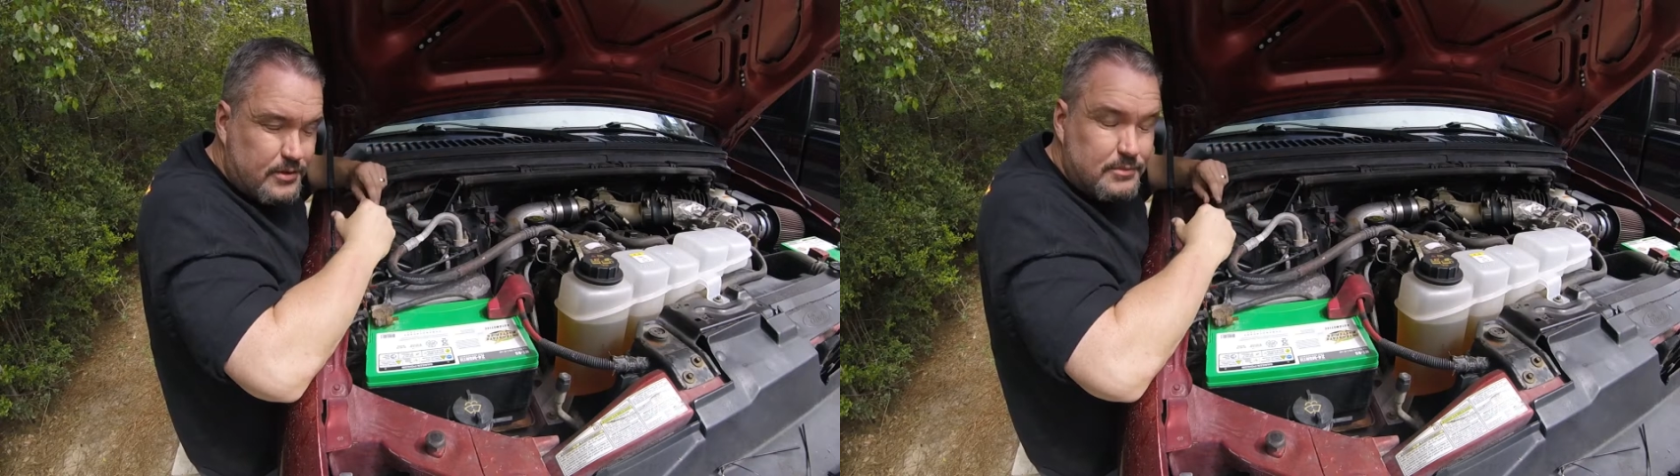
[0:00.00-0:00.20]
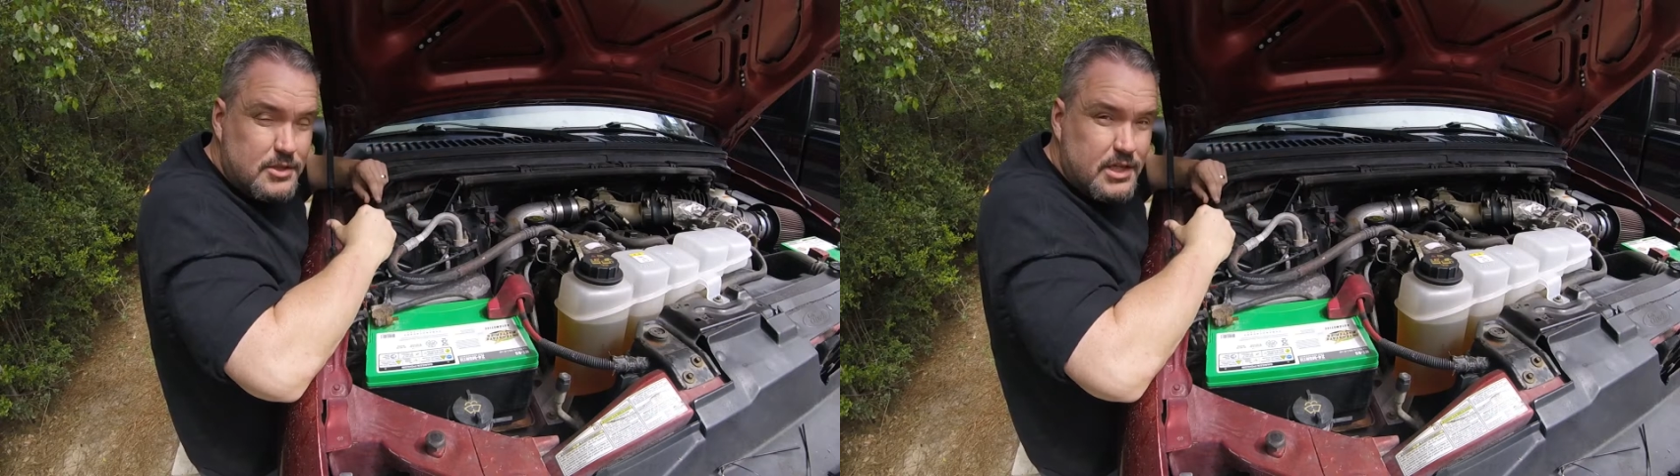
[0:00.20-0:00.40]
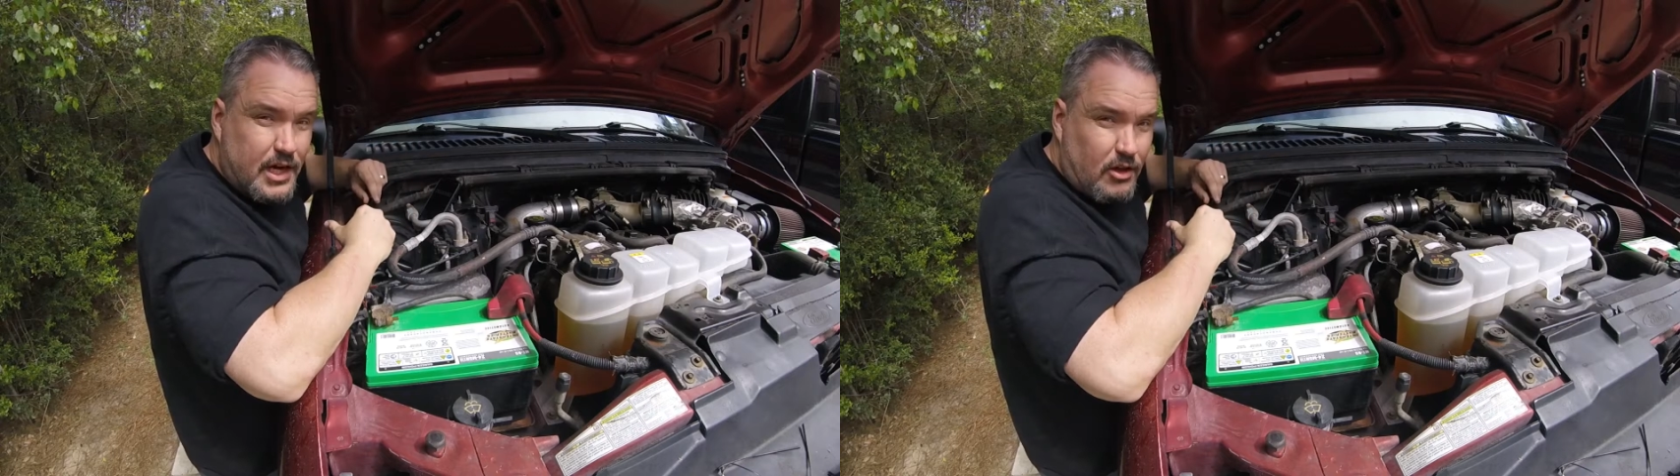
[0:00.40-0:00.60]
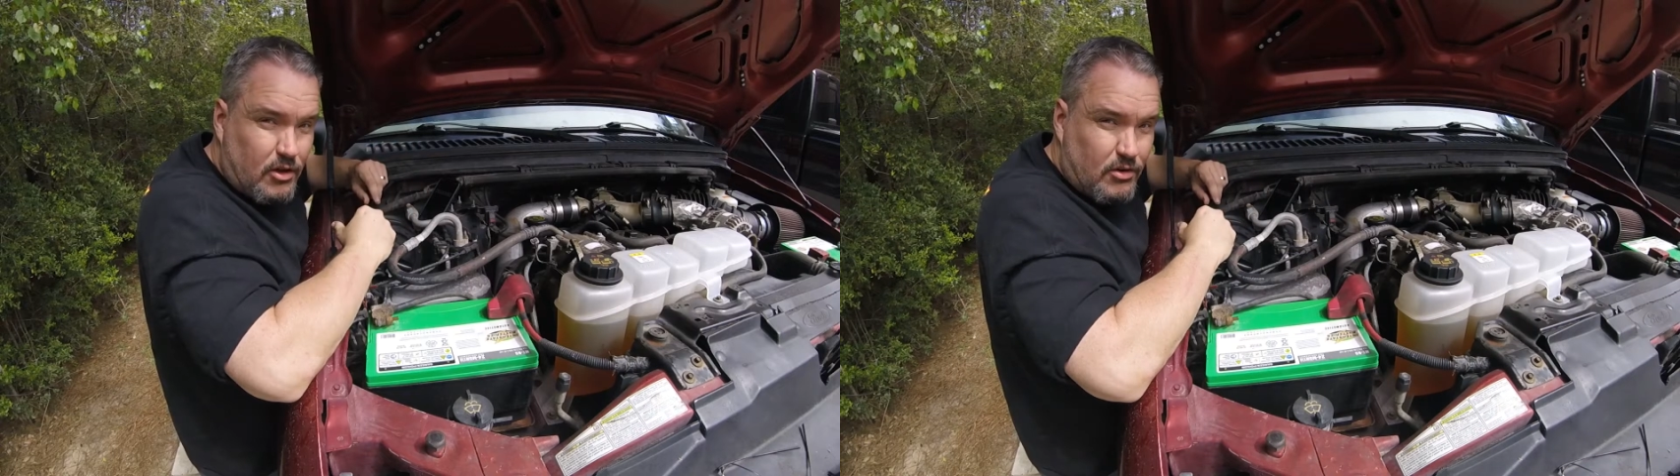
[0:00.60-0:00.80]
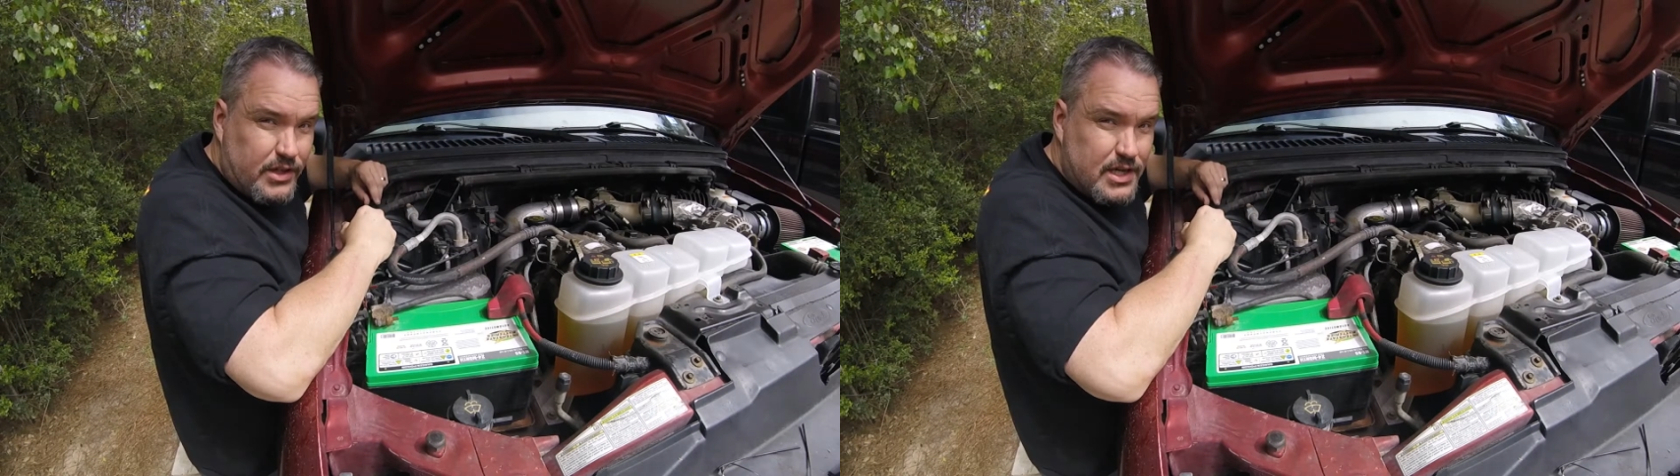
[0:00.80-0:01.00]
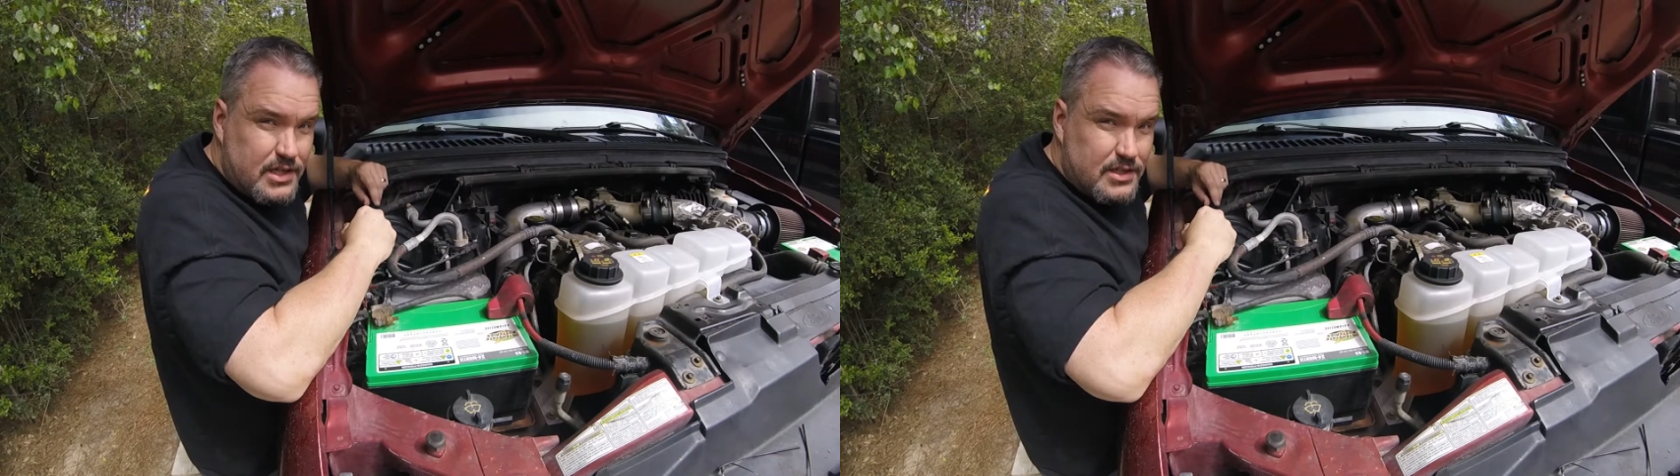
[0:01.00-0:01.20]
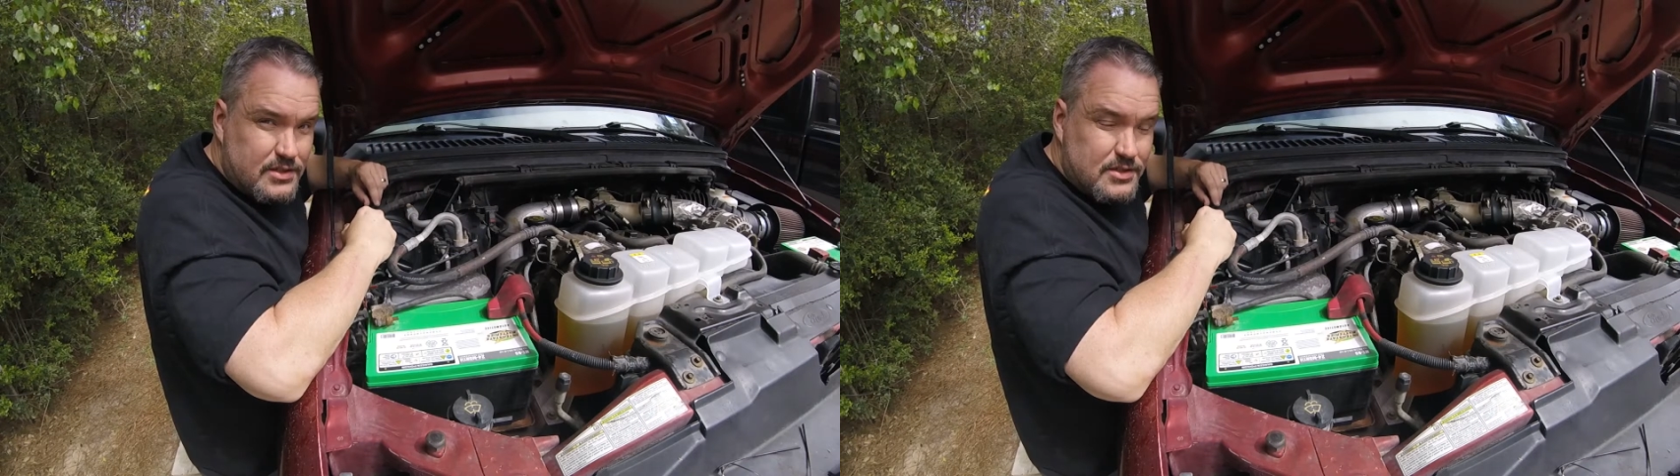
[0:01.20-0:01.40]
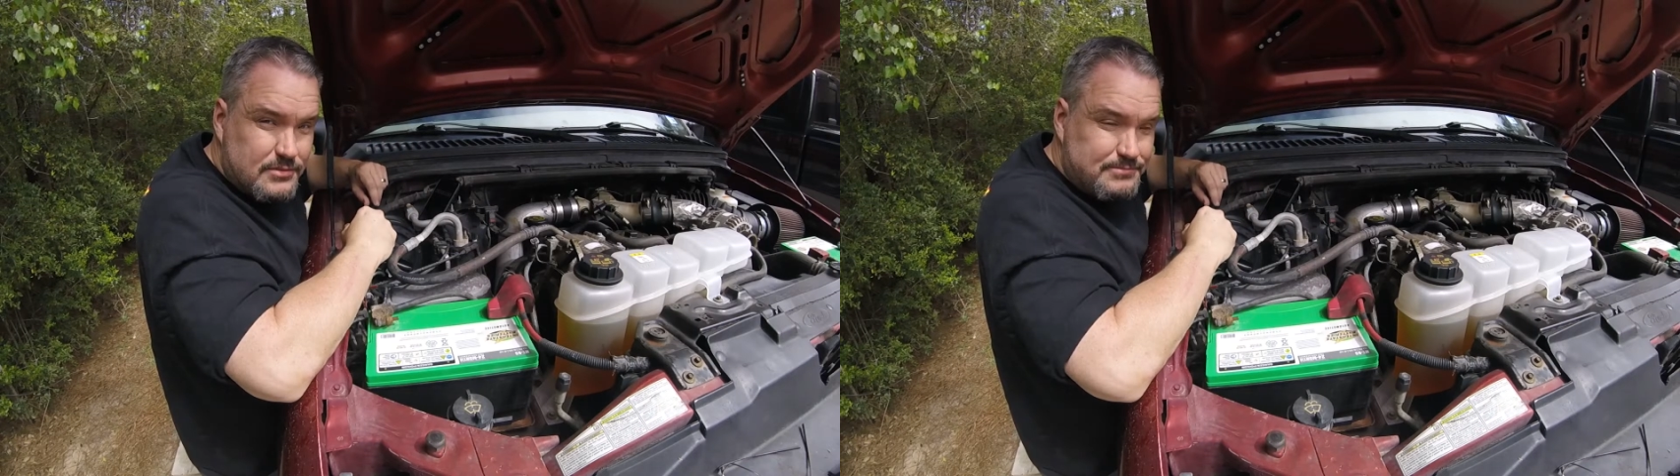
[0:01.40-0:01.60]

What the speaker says: see how long that is.